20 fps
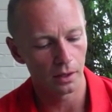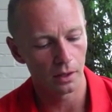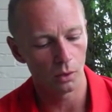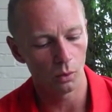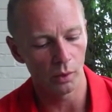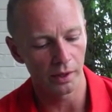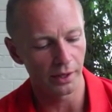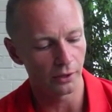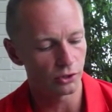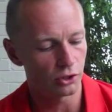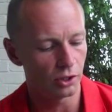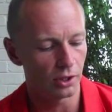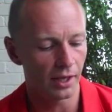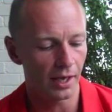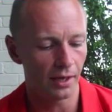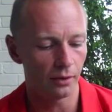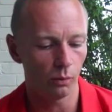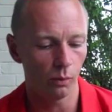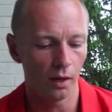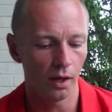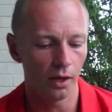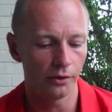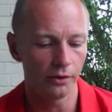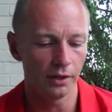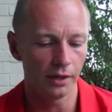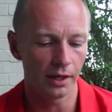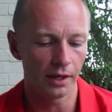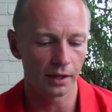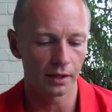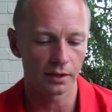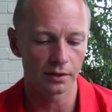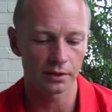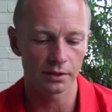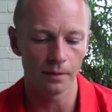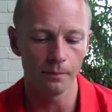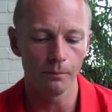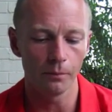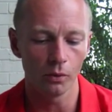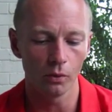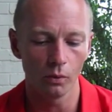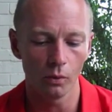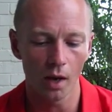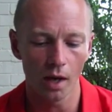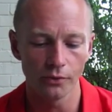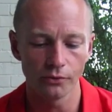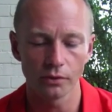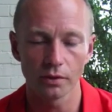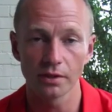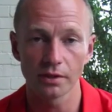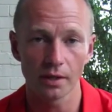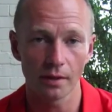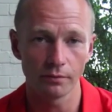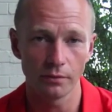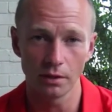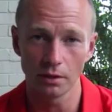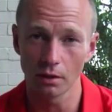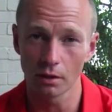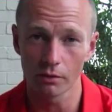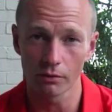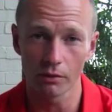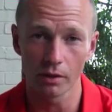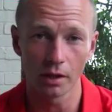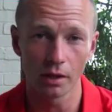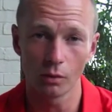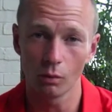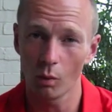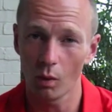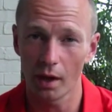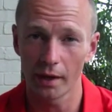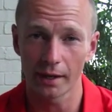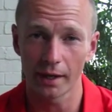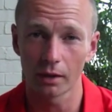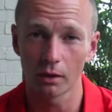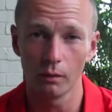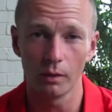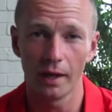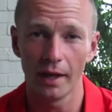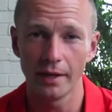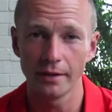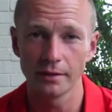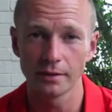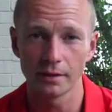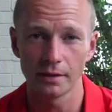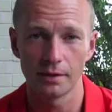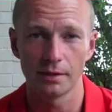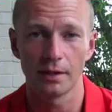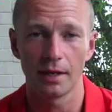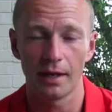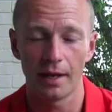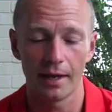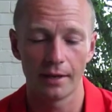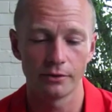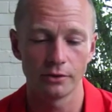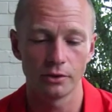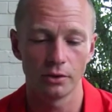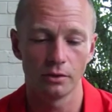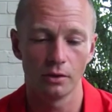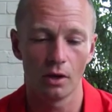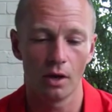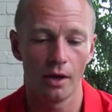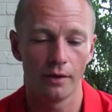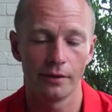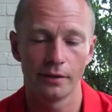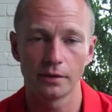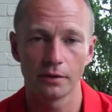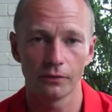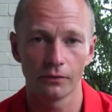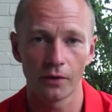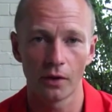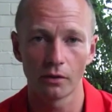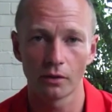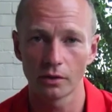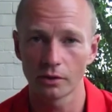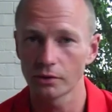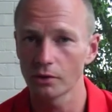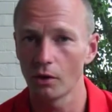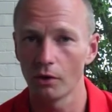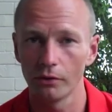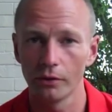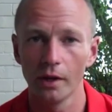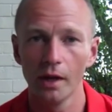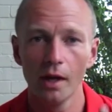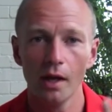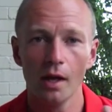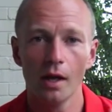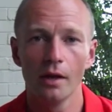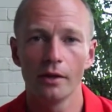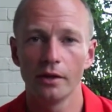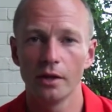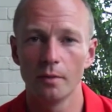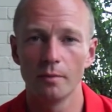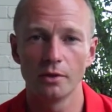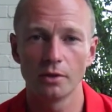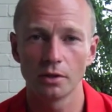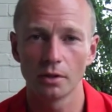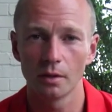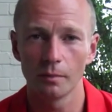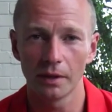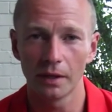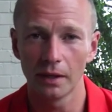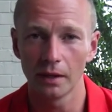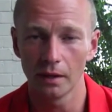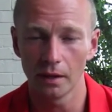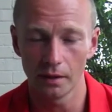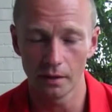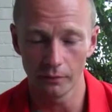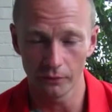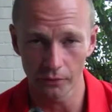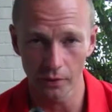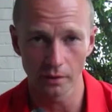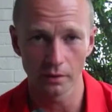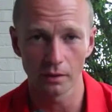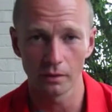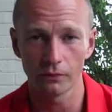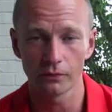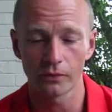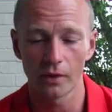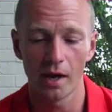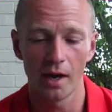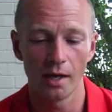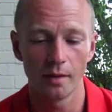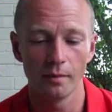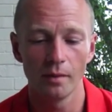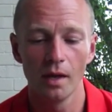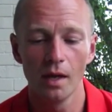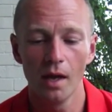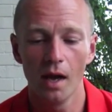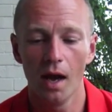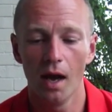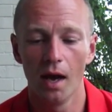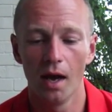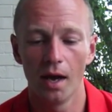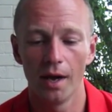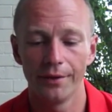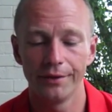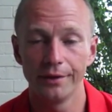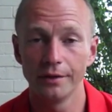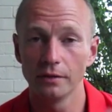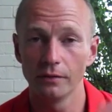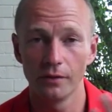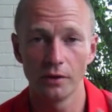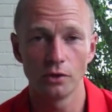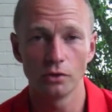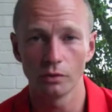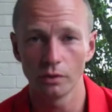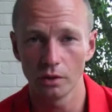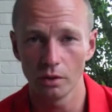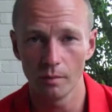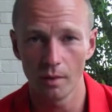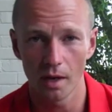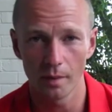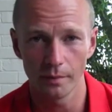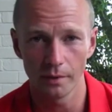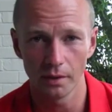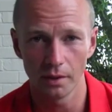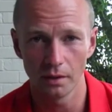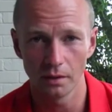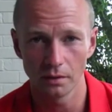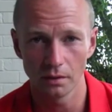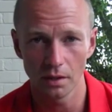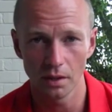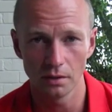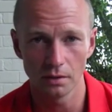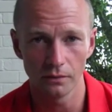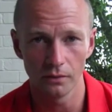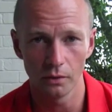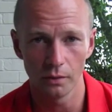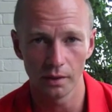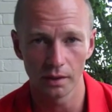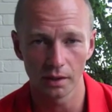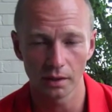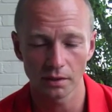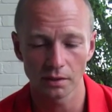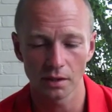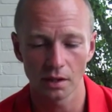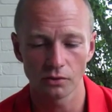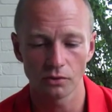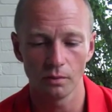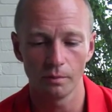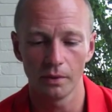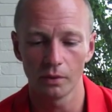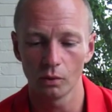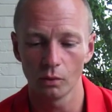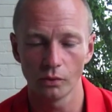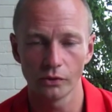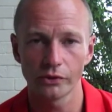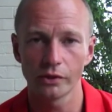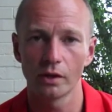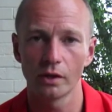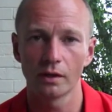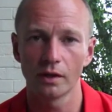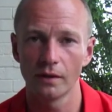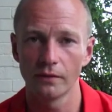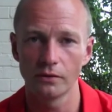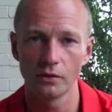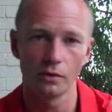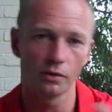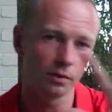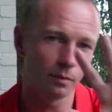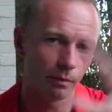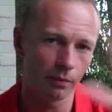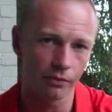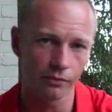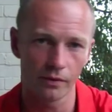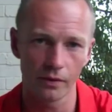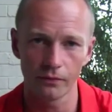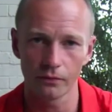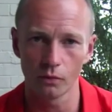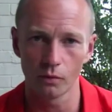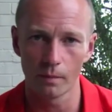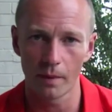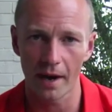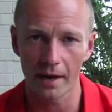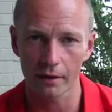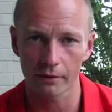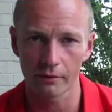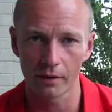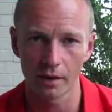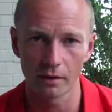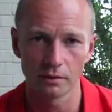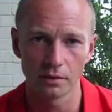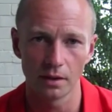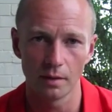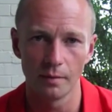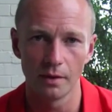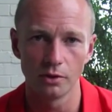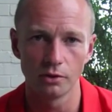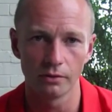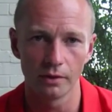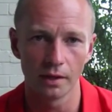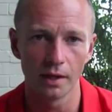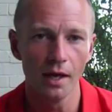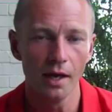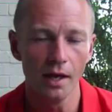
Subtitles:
What else do you get? Well, you get a simple 170-degree wide-angle lens. This allows you not only to focus on the image at the front of the frame, the individual that you might be interviewing, etc., but also gives you some peripheral background imagery,